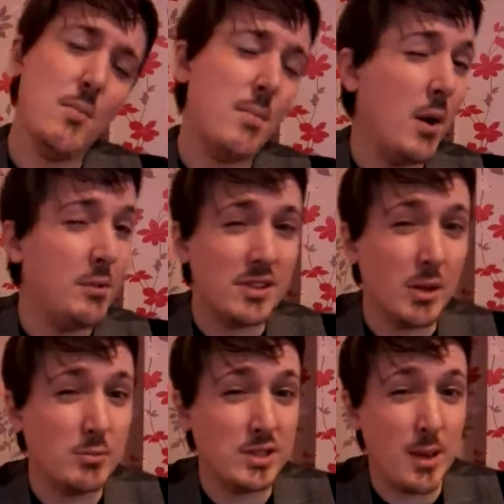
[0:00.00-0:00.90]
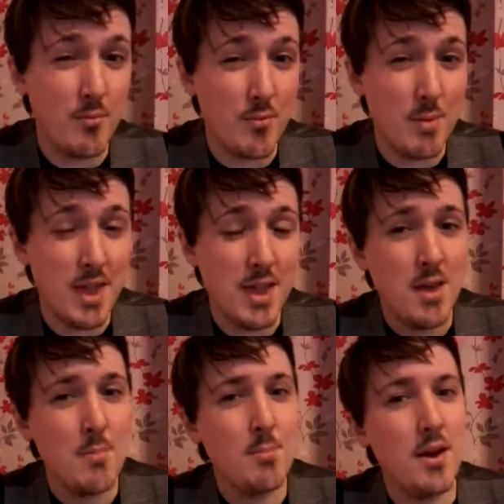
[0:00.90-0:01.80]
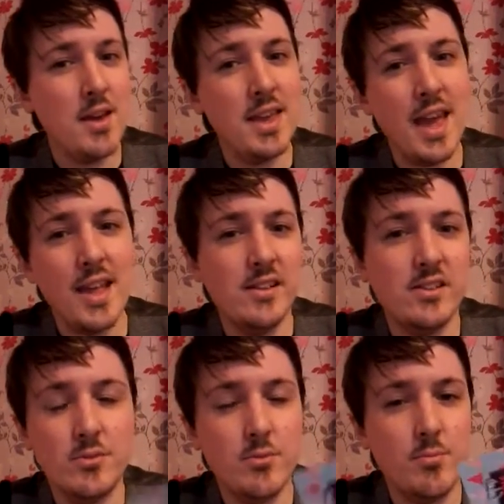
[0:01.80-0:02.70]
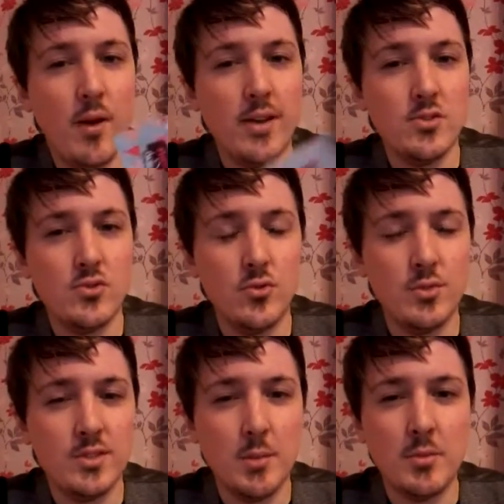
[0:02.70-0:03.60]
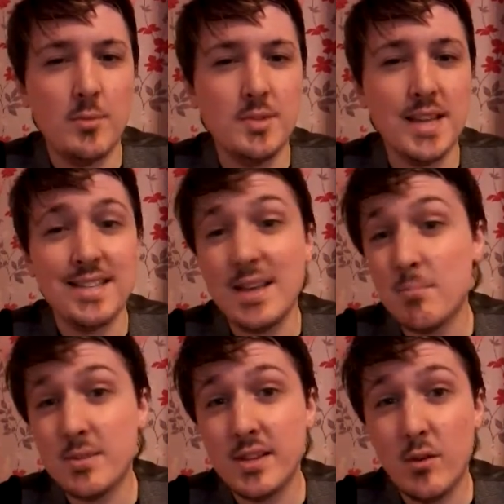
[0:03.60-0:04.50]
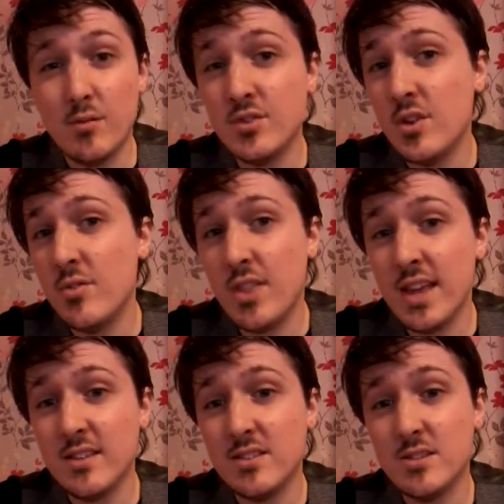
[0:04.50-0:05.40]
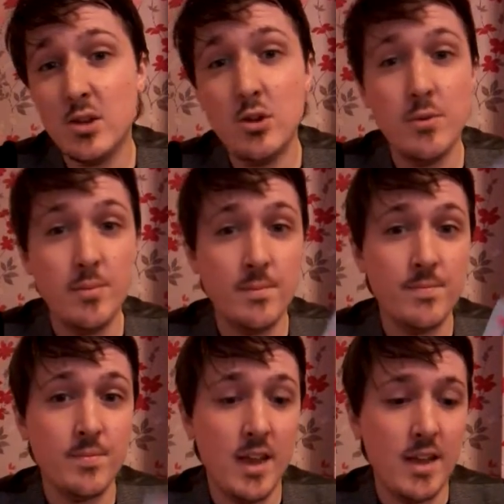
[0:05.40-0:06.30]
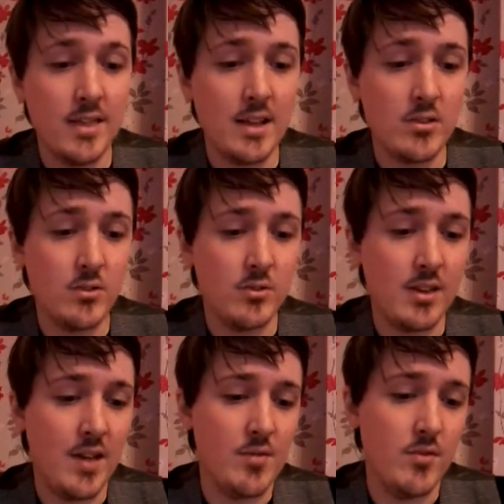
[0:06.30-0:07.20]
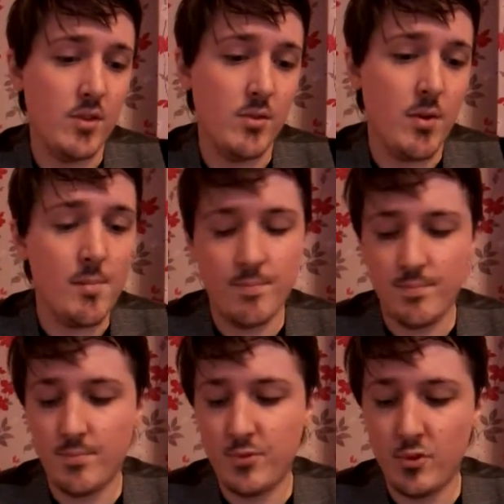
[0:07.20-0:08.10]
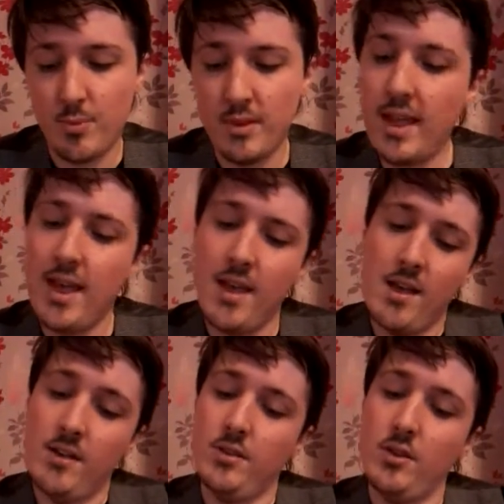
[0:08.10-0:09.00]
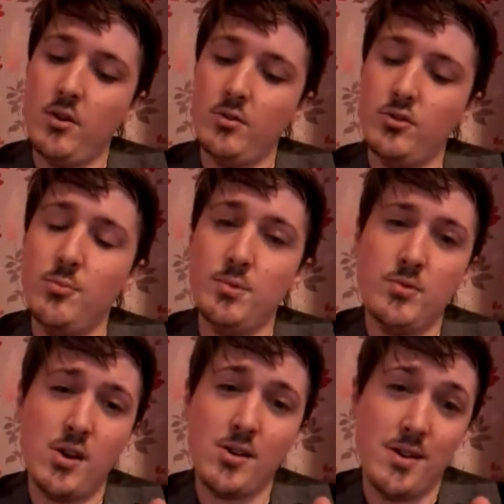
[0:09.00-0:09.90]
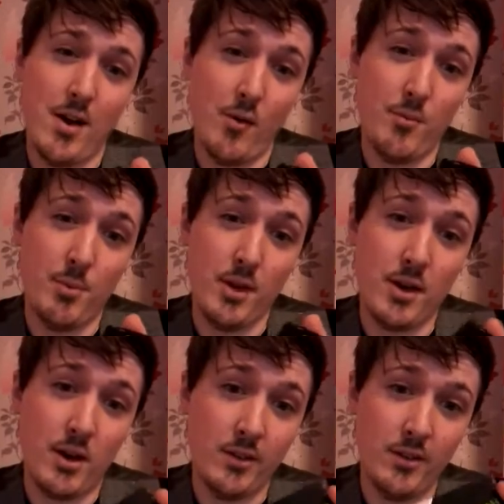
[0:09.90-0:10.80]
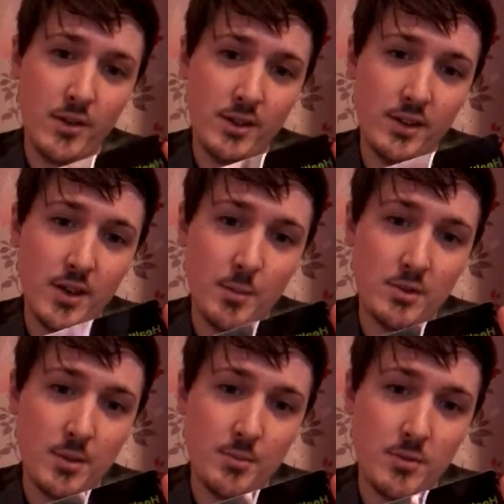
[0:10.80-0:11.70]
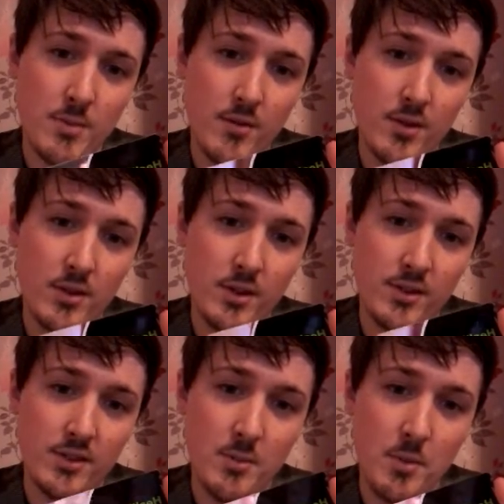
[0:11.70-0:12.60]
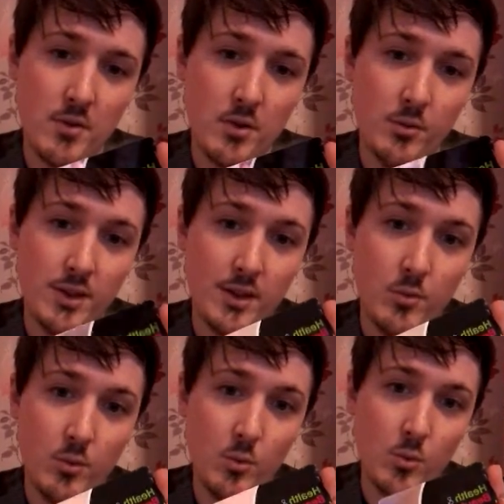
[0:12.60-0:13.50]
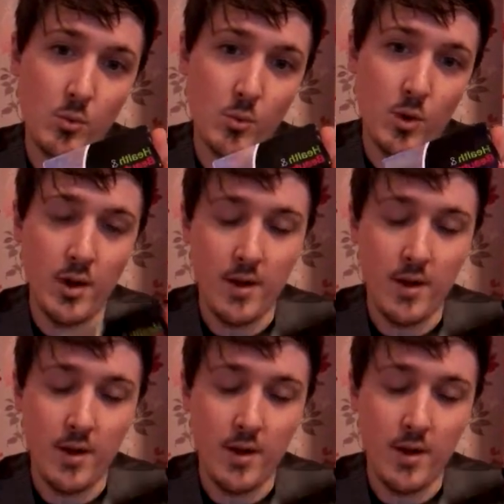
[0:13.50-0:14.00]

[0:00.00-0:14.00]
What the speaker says: Only time to time for me, but you get into a prize draw, and sometimes you get 10% off certain things, so that's good to have if you shop in there. So you got Superdrug health and beauty card. Look, and it doubles up as a mirror. Look, you can see me recording. Ooh,